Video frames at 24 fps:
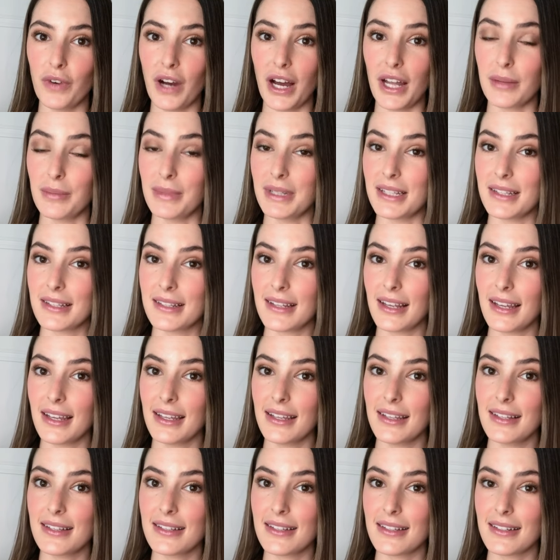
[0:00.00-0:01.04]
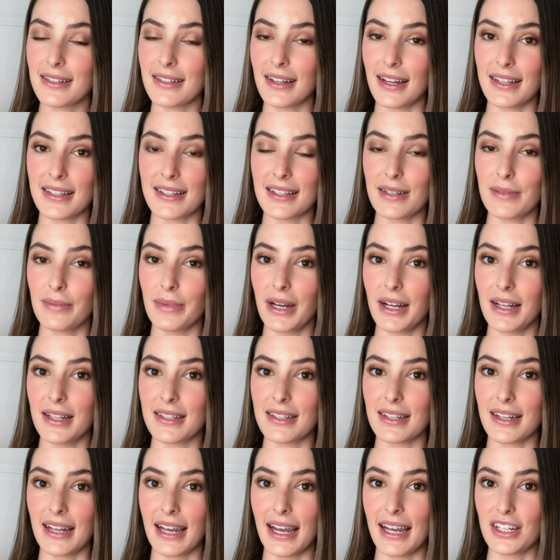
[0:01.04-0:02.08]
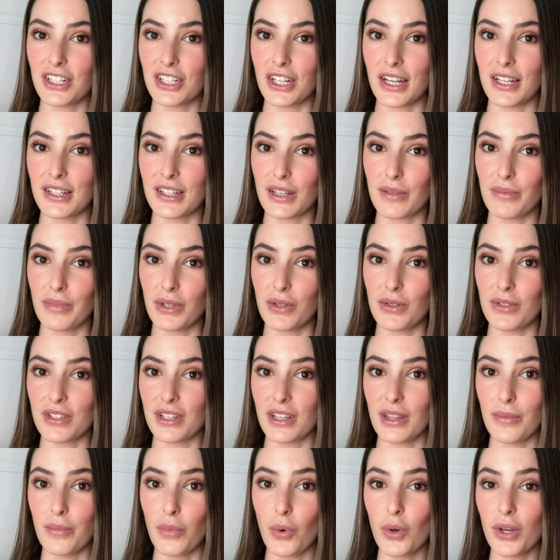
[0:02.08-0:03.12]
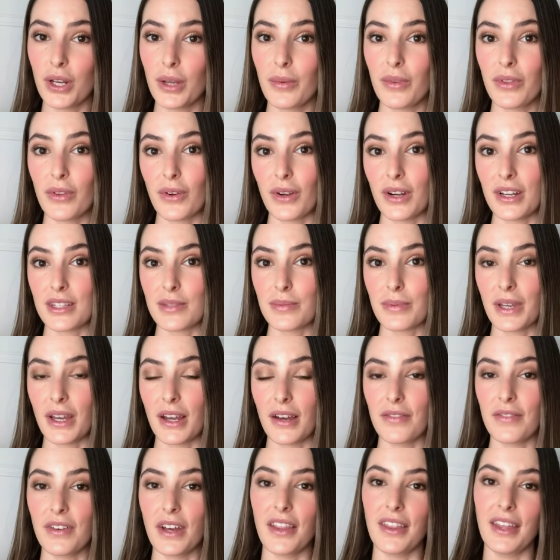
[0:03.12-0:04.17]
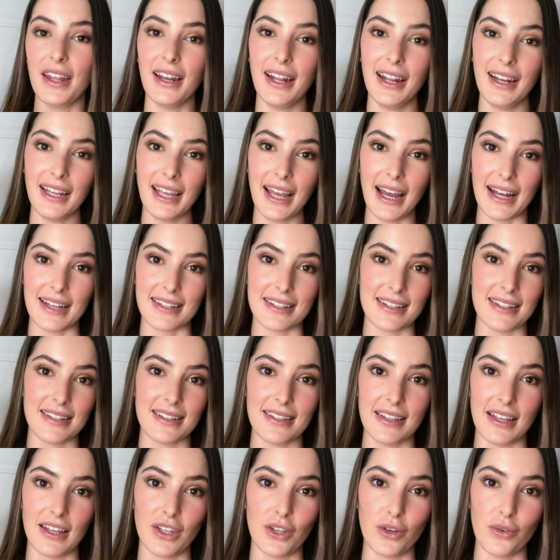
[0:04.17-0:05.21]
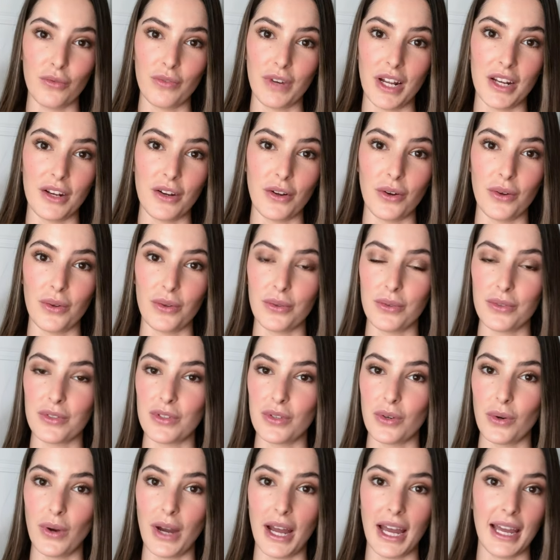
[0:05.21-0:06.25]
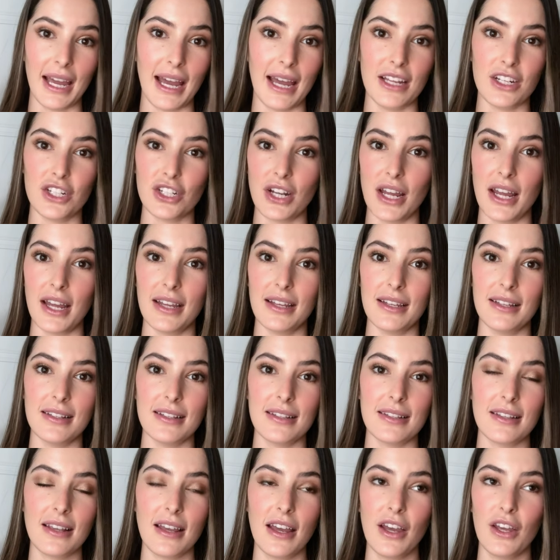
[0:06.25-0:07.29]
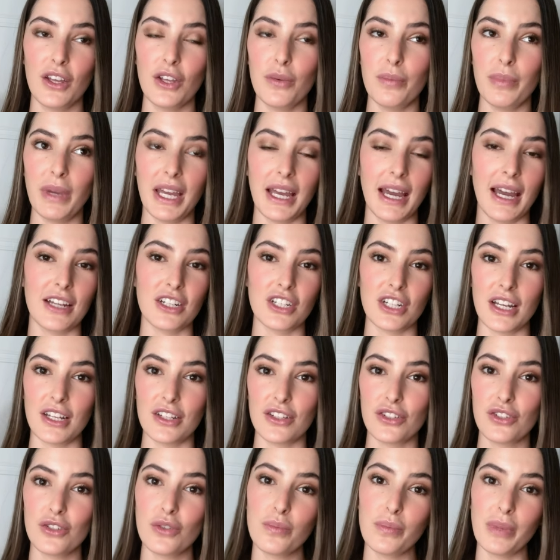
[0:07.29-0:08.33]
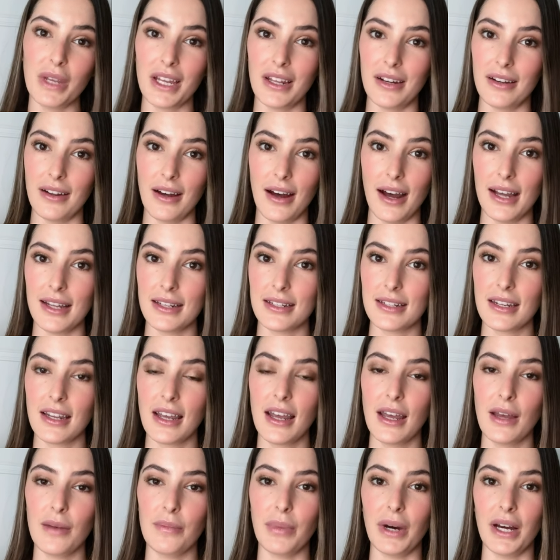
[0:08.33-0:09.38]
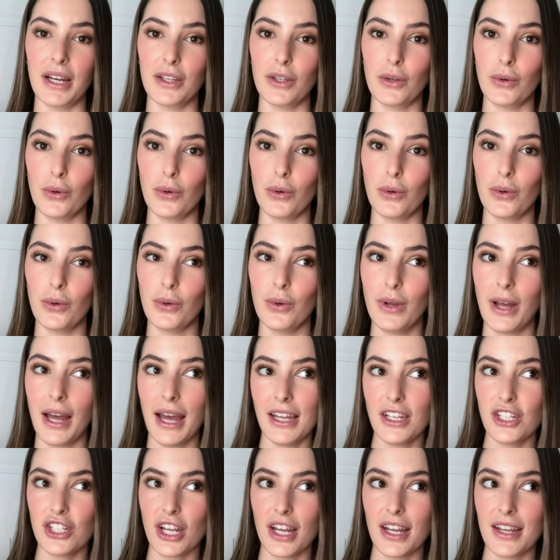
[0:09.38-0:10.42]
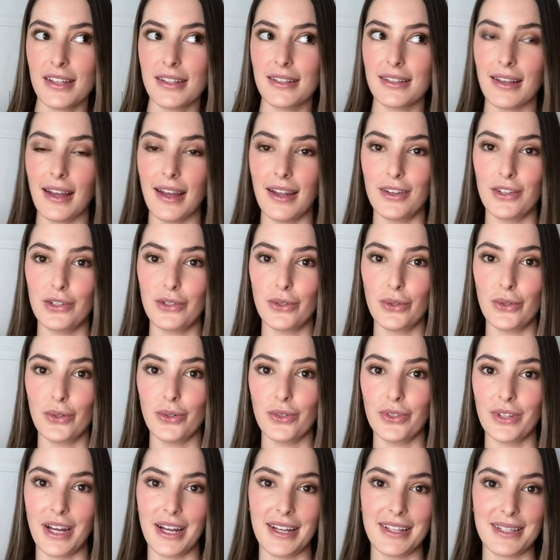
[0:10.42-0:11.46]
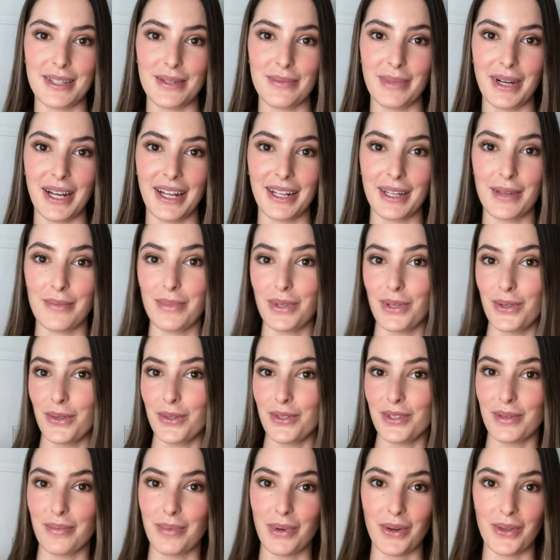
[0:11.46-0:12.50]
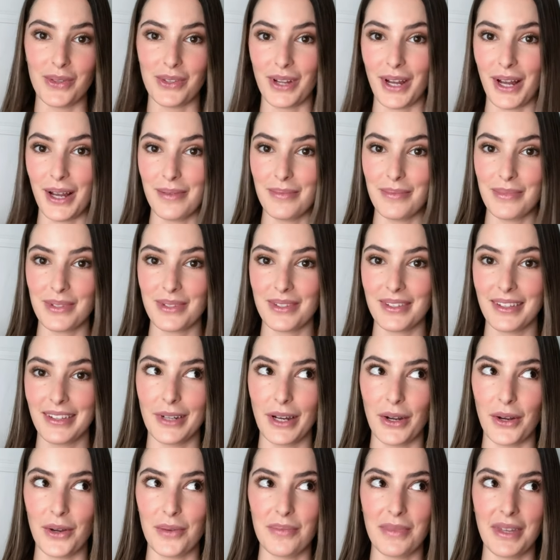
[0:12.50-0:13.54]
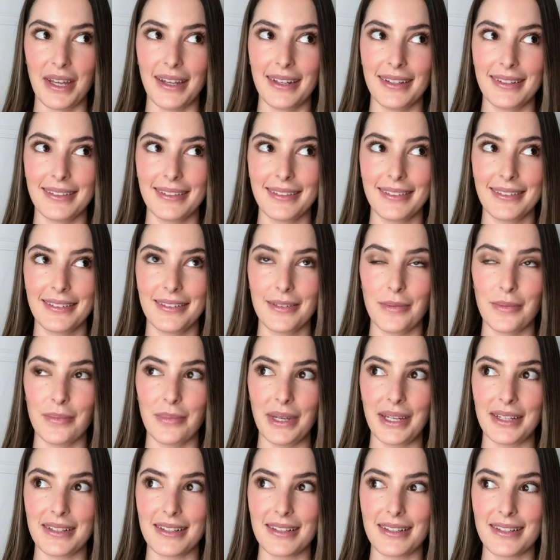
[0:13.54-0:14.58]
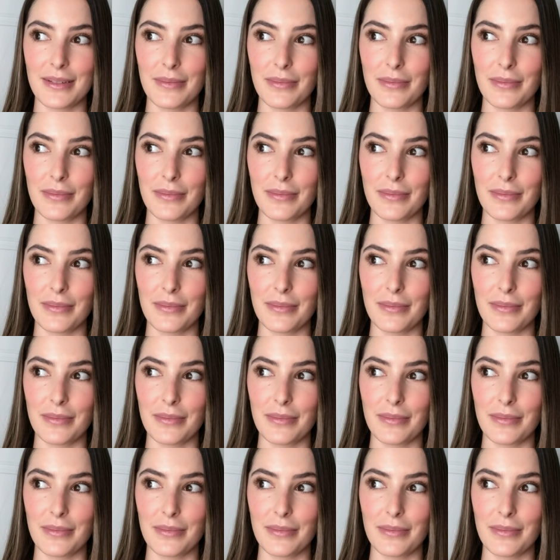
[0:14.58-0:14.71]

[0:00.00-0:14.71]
vitamin C's, niacinamides, and HAs can be used in the morning with your SPF, and then any acids like your retinols, your AHAs, your BHAs should be at night. But your HAs and your niacinamide can be used at both times. I hope that makes it